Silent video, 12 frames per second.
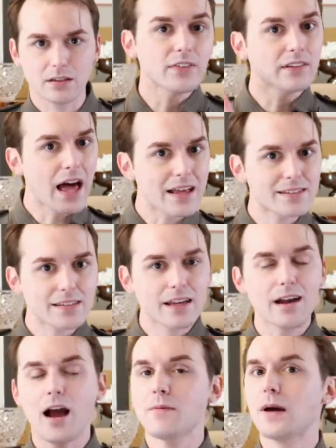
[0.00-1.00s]
The last
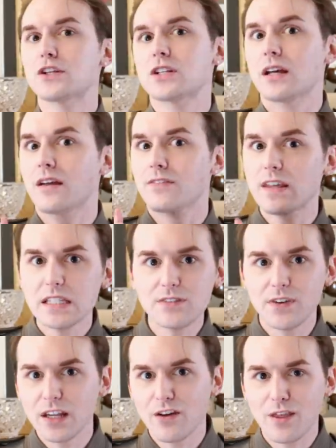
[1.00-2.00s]
thing I'm mentioning in this
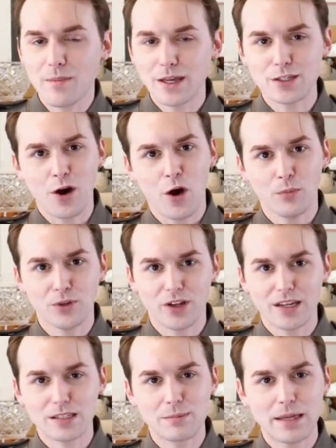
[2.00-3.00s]
video that makes a home
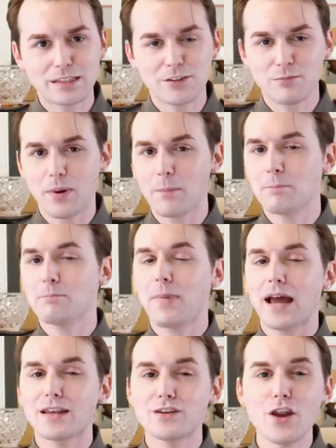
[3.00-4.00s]
look expensive, but
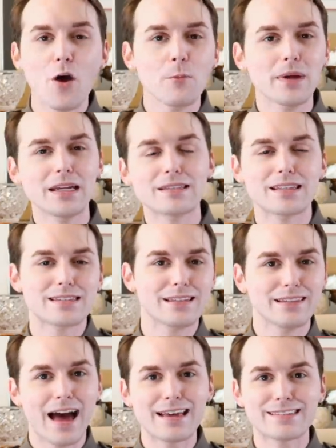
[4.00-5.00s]
by no means is the
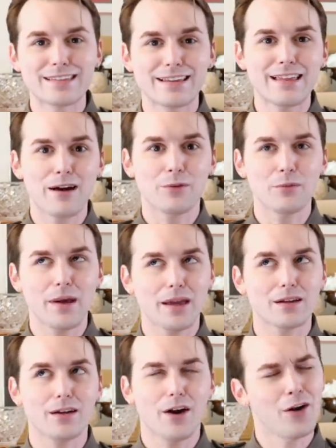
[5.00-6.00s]
last thing that will
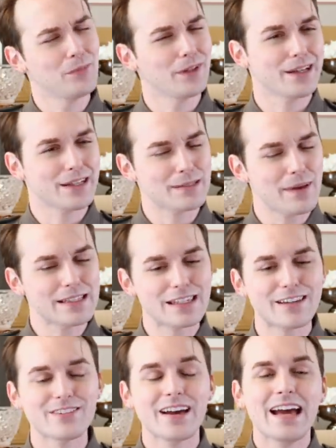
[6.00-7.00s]
make a home look
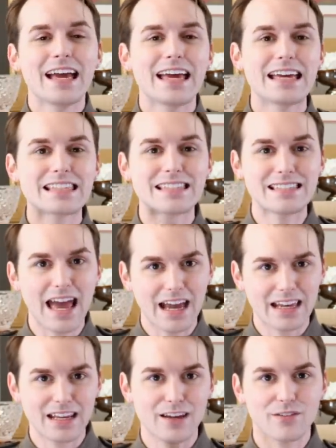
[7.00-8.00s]
expensive, is
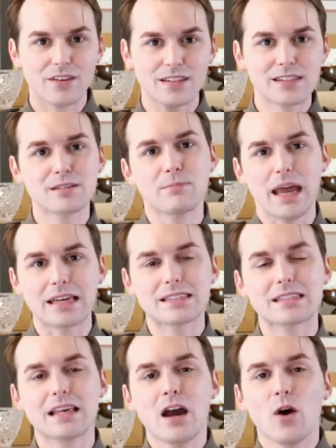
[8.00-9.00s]
negative space.